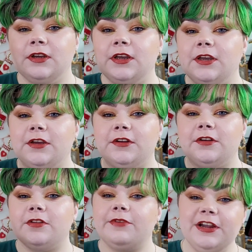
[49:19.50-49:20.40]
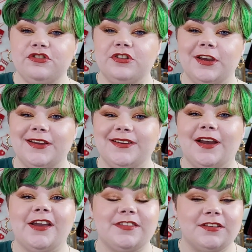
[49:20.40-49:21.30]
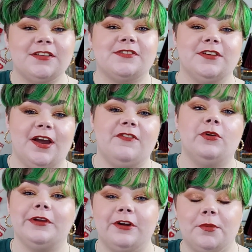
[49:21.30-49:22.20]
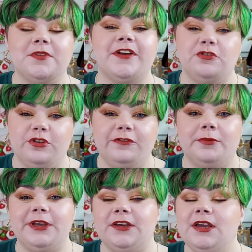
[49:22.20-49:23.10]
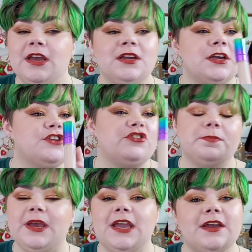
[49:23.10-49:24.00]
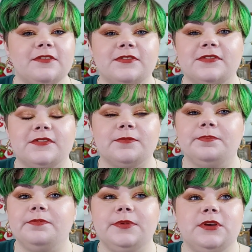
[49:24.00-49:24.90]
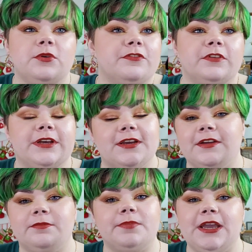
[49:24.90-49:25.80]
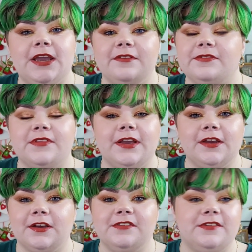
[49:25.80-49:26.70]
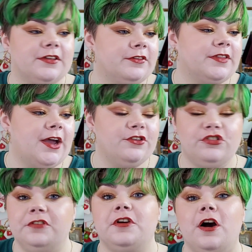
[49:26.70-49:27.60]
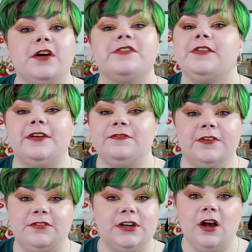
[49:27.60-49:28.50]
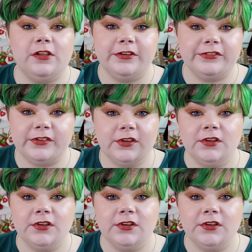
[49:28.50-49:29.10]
In the right shade, I think this could have holy grail potential for me. It just behaves beautifully. It behaves like a concealer that should cost like $50.